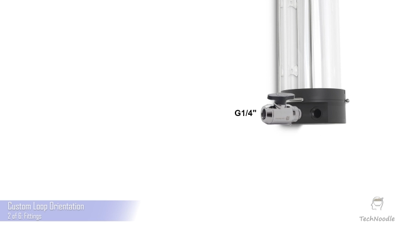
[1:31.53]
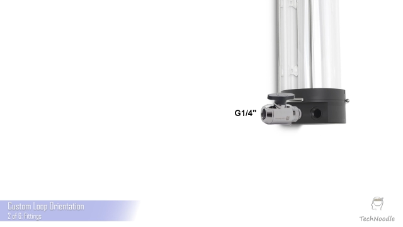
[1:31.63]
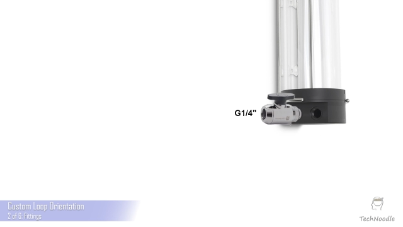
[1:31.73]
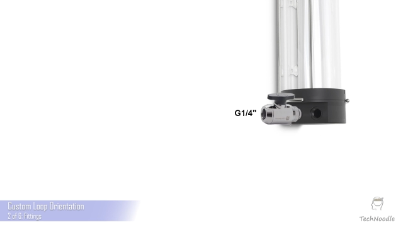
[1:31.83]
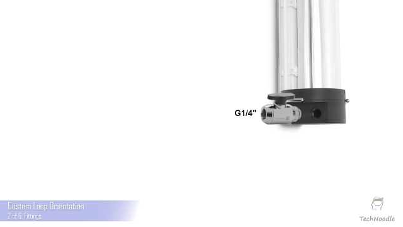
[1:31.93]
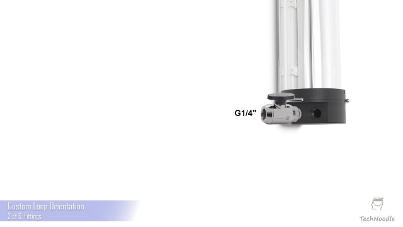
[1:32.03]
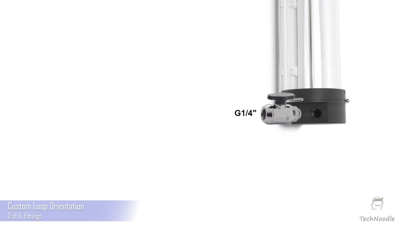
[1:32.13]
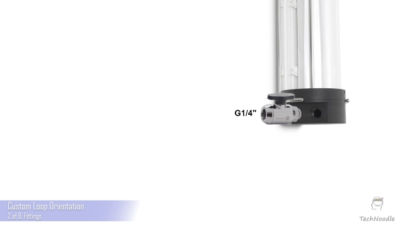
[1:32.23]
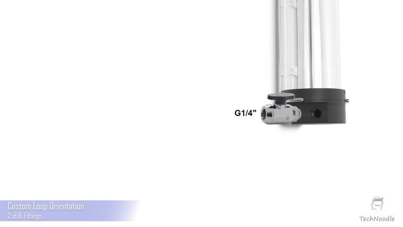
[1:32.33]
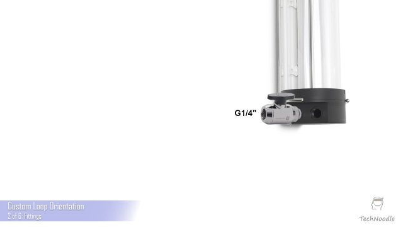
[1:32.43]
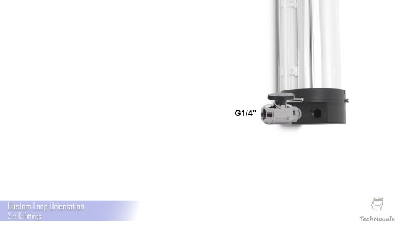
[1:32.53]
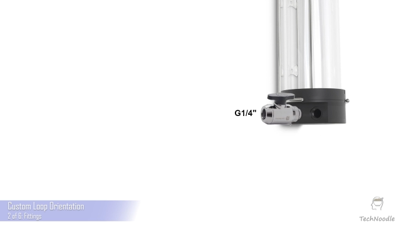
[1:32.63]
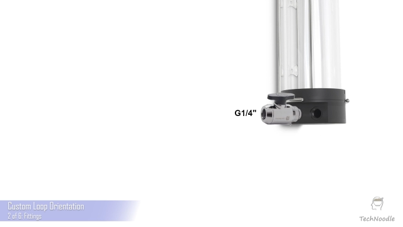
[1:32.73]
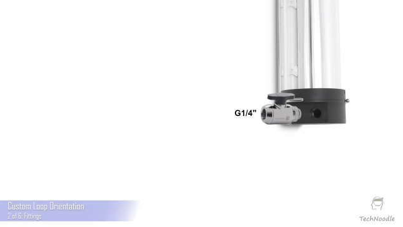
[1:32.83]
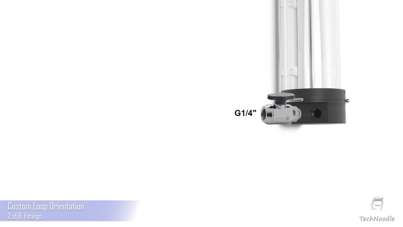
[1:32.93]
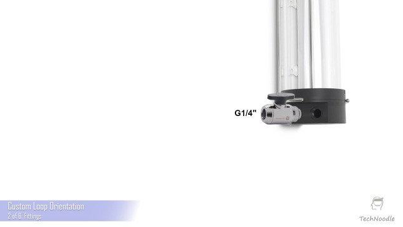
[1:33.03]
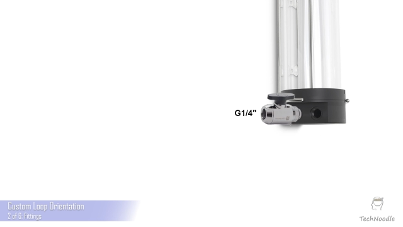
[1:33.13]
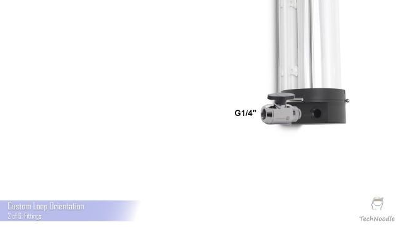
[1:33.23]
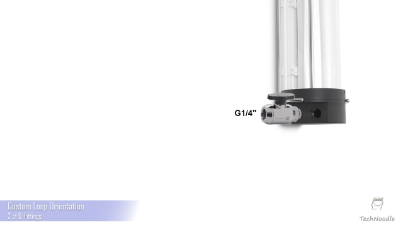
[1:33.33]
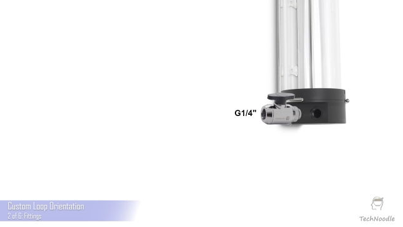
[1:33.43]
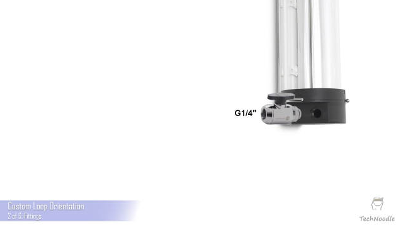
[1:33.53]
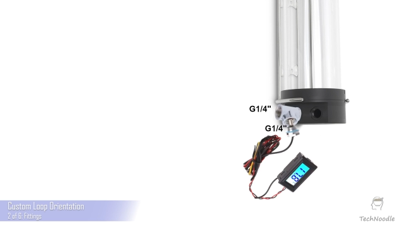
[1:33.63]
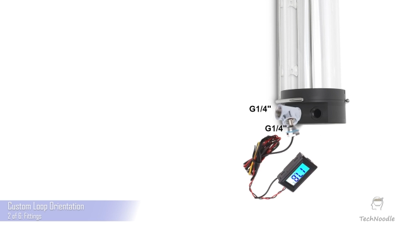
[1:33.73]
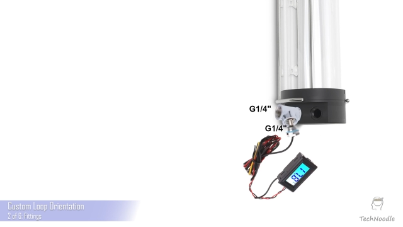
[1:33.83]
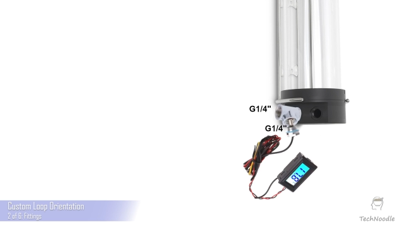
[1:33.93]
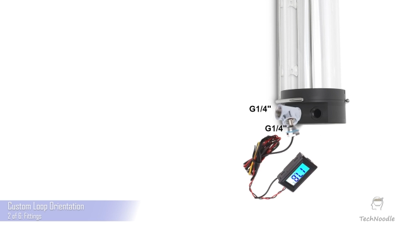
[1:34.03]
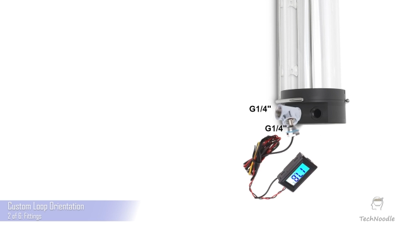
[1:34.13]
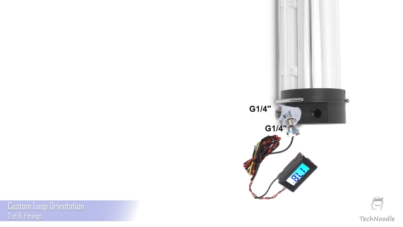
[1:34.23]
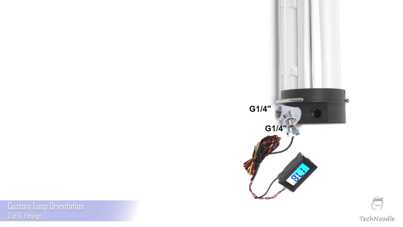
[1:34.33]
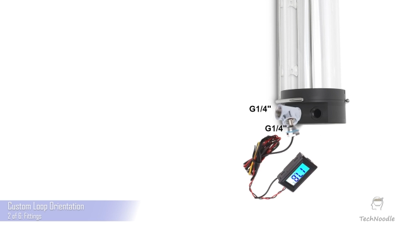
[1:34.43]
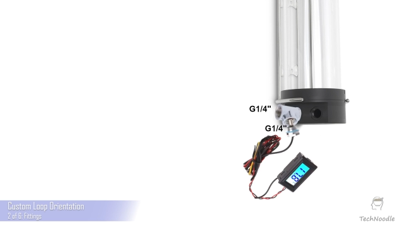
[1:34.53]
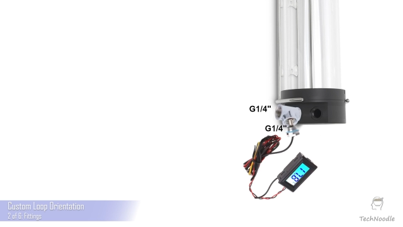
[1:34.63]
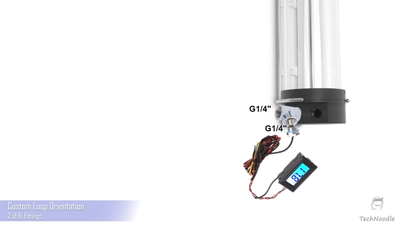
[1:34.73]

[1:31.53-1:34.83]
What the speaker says: Nobody's mouth can be seen.